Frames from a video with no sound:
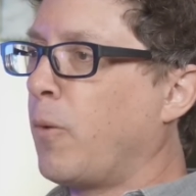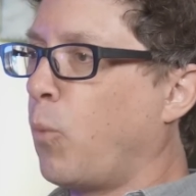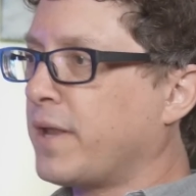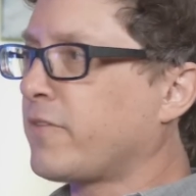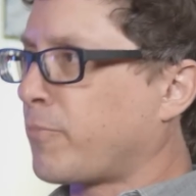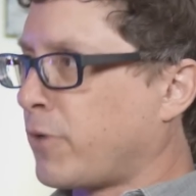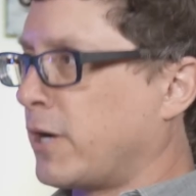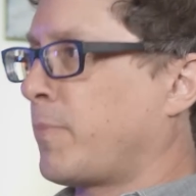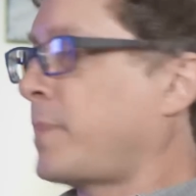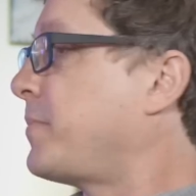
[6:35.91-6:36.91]
what is a
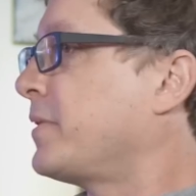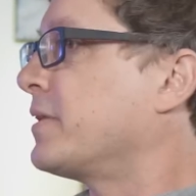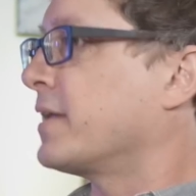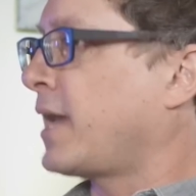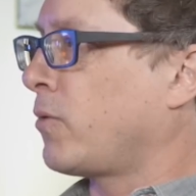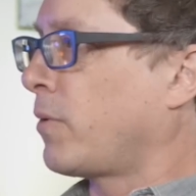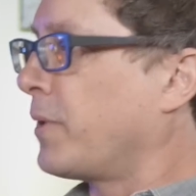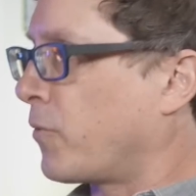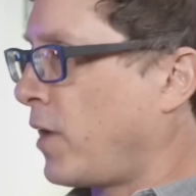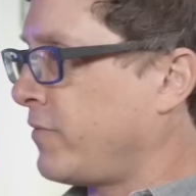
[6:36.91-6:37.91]
prior probability and how are
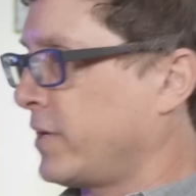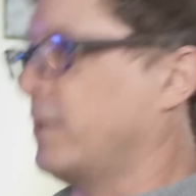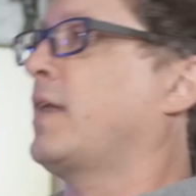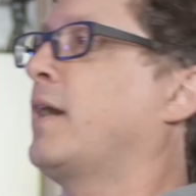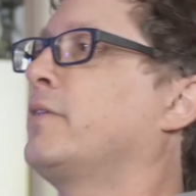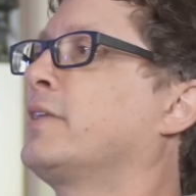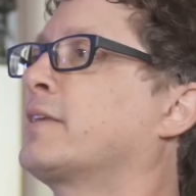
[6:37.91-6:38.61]
we arriving at that?